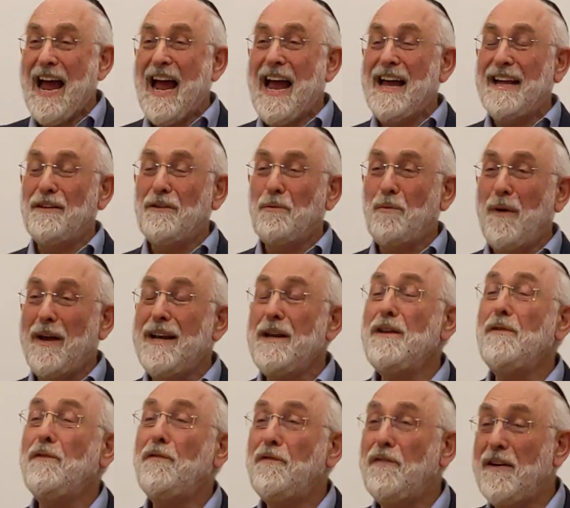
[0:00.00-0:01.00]
And when
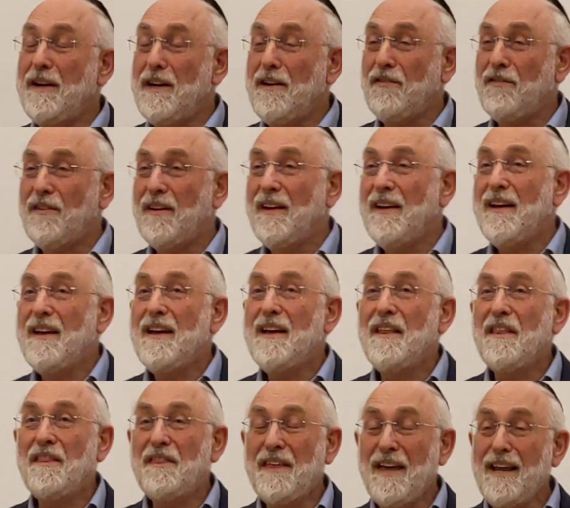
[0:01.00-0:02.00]
you finish,
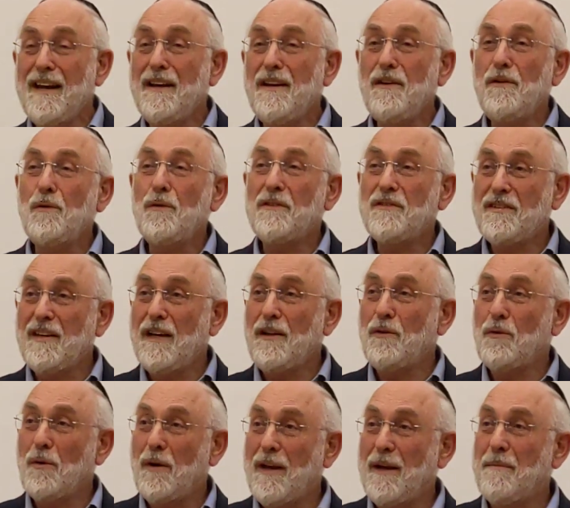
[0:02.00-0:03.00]
then you'll say
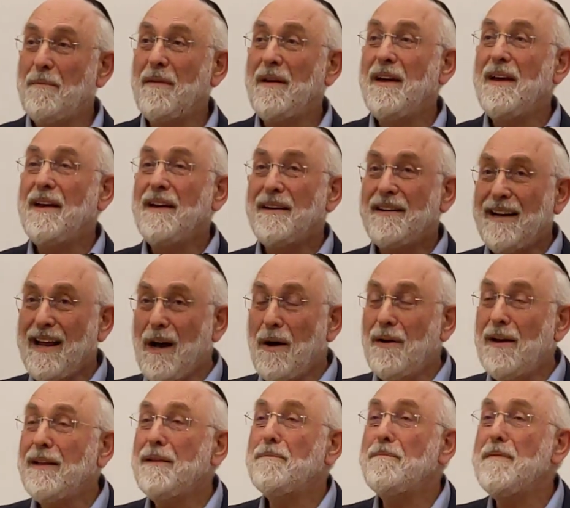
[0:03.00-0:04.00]
to him, now
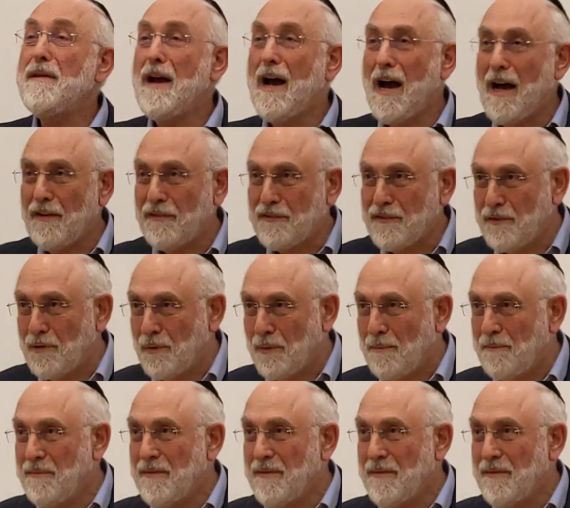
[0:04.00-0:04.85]
let me ask you,